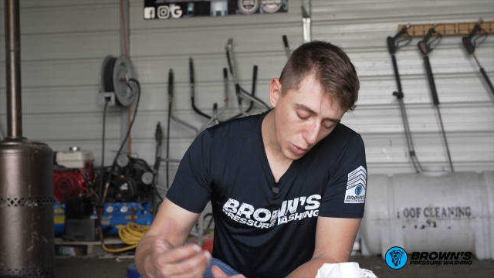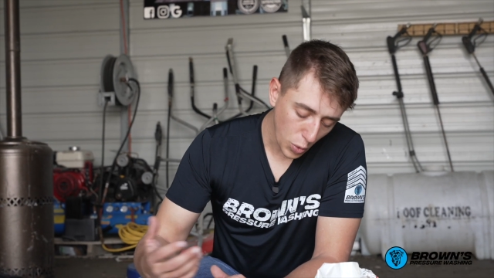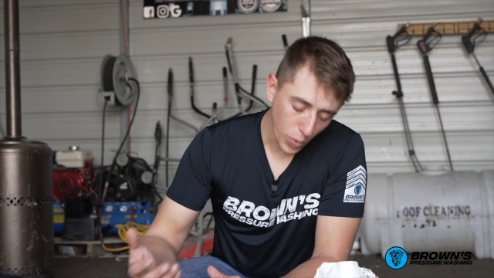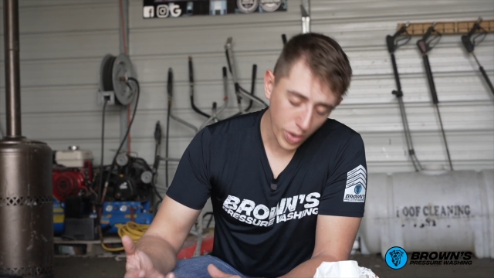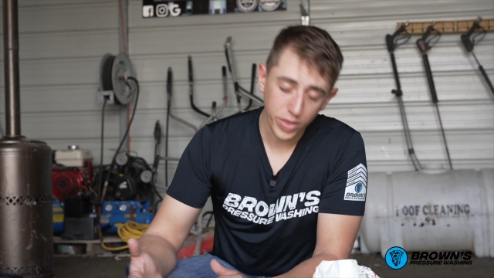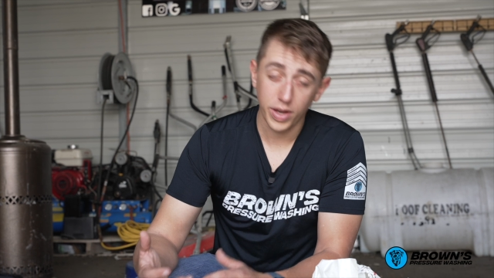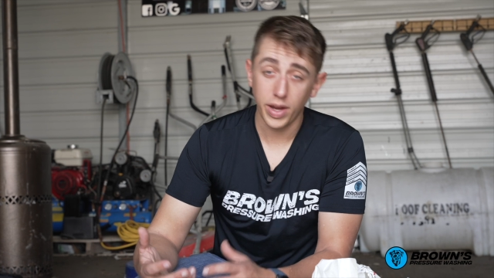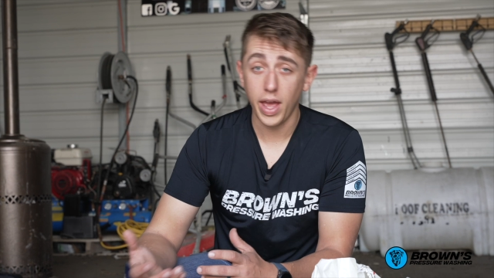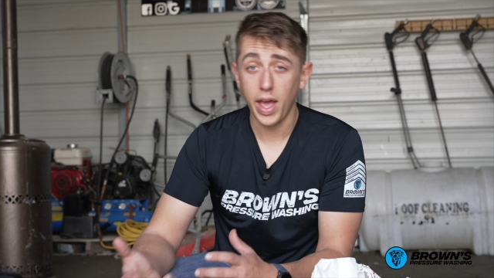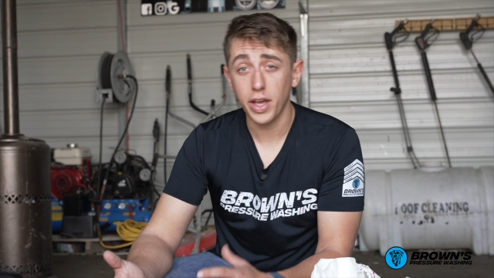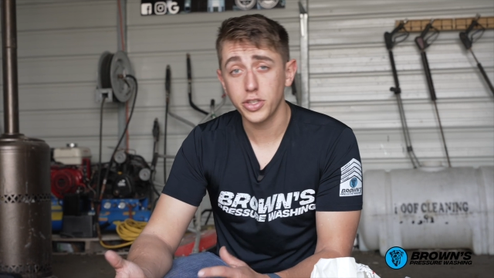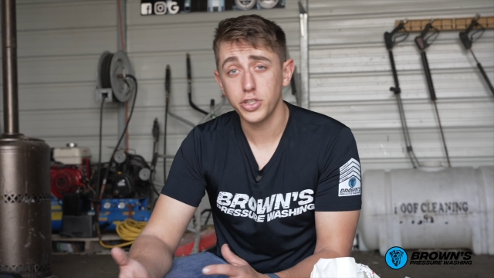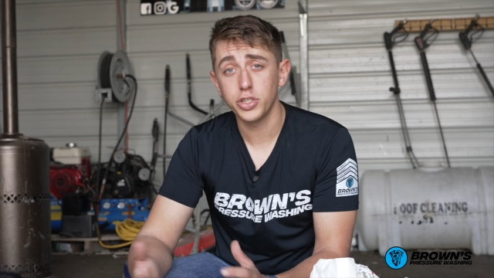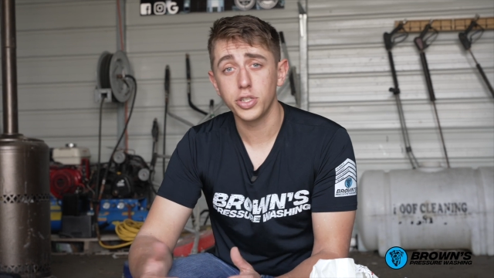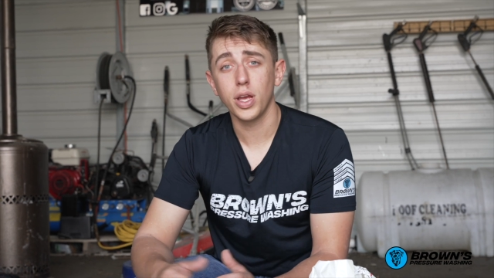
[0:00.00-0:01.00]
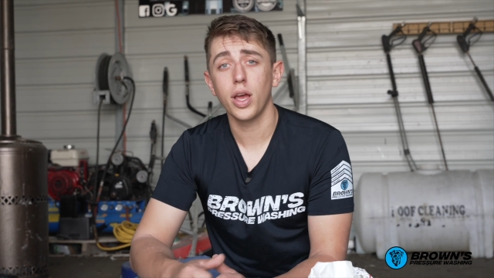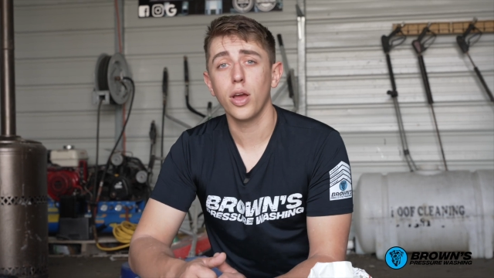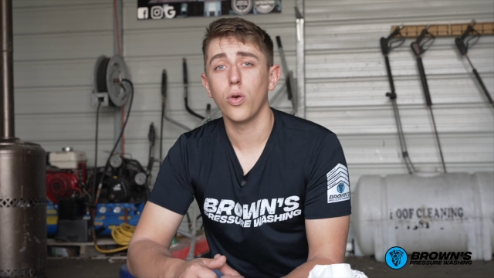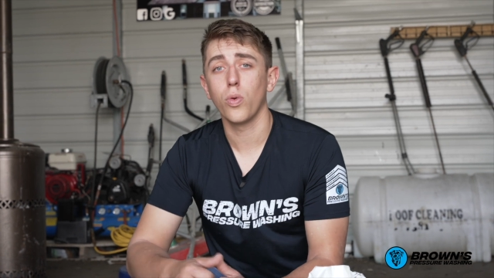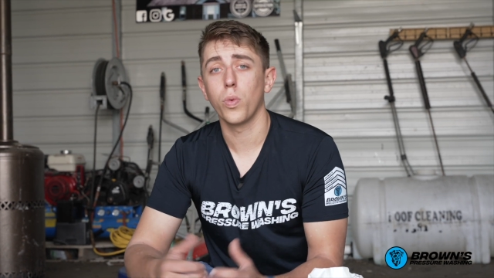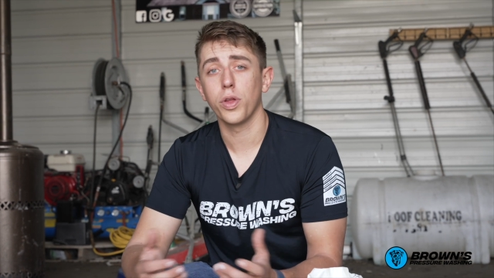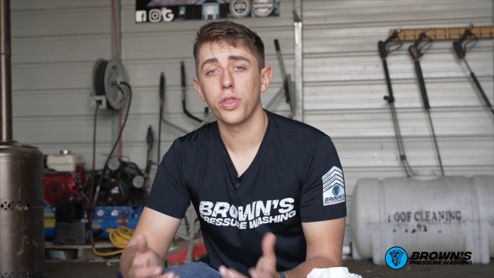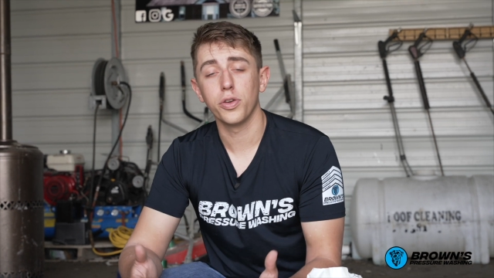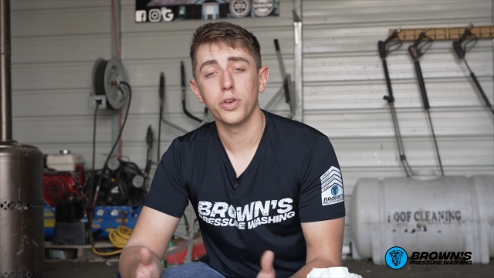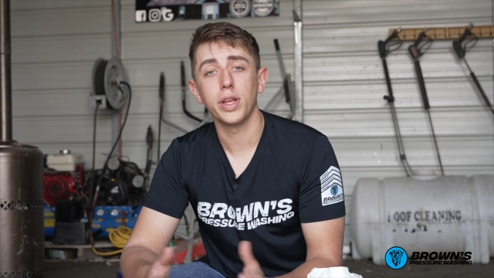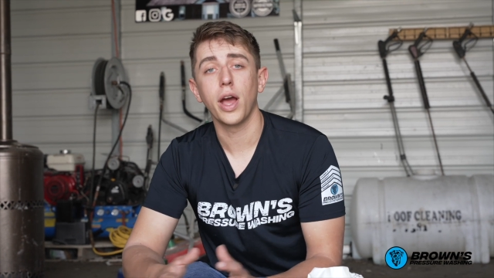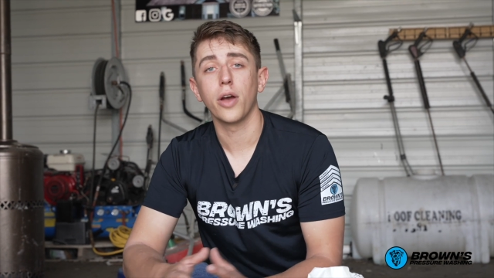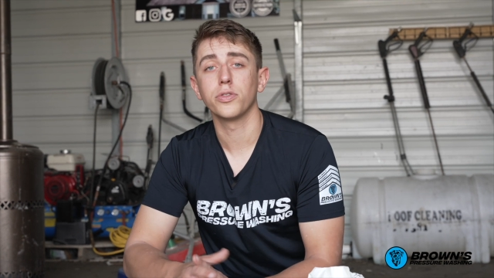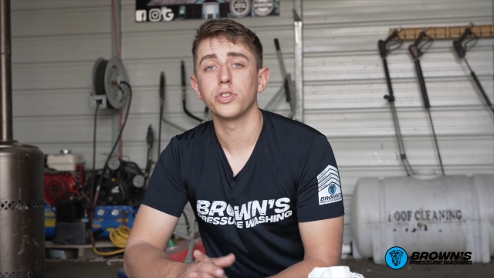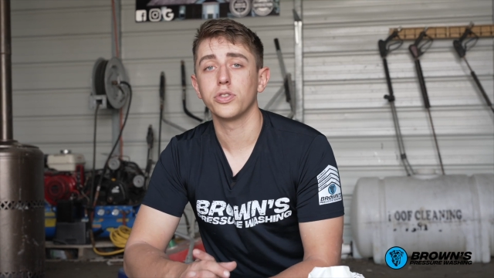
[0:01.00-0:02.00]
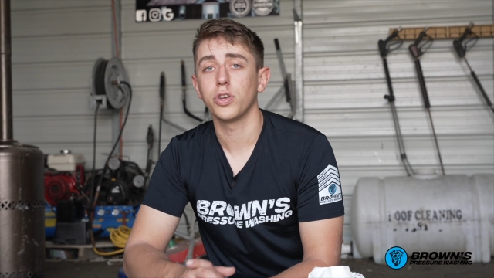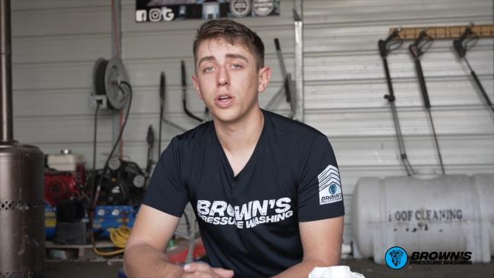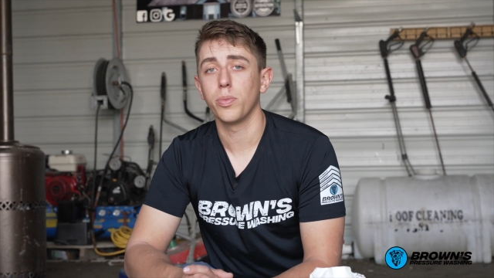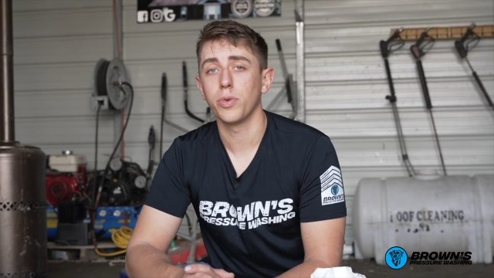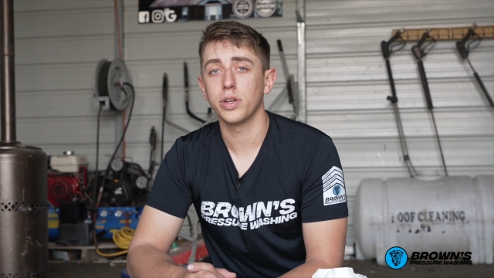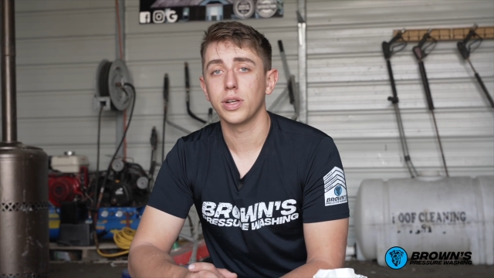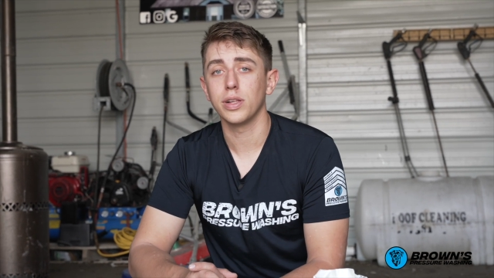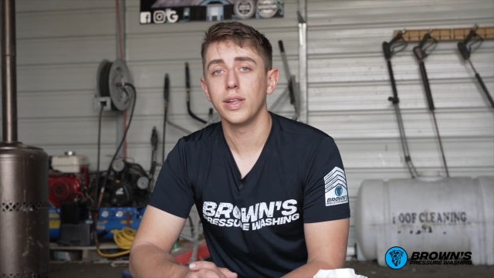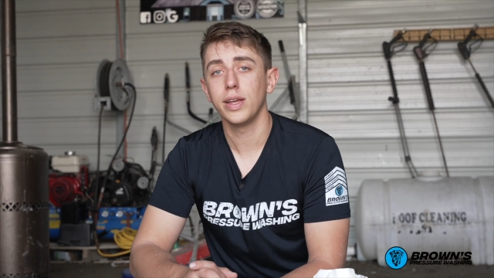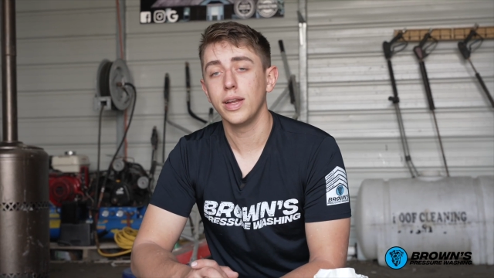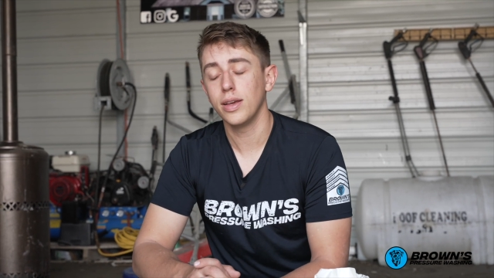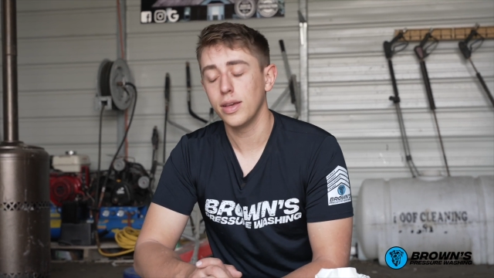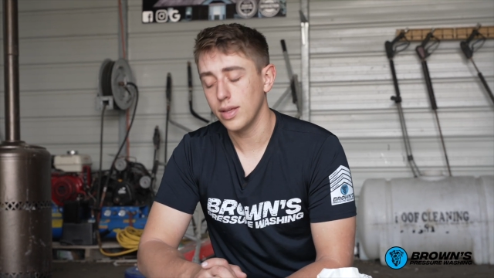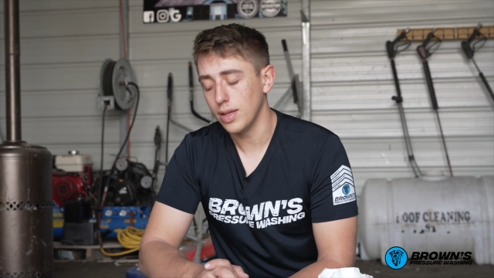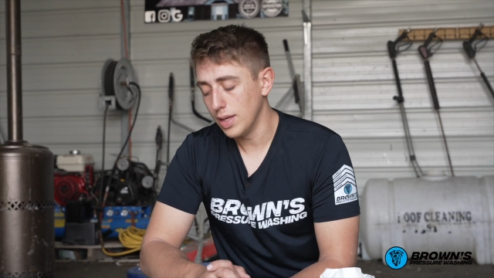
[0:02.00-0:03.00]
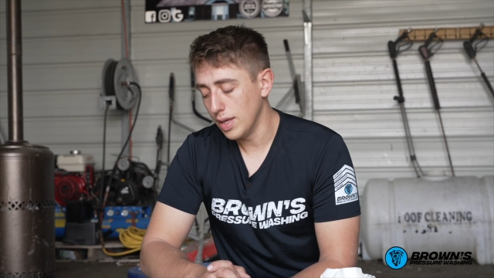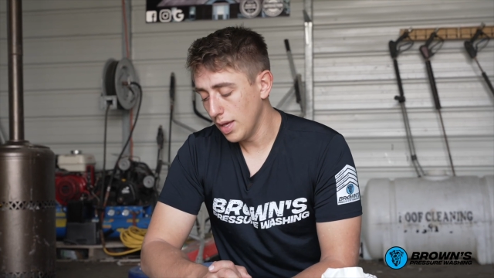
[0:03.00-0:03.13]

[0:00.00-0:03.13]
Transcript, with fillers: with an X-Jet or with your downstreamer to clean it,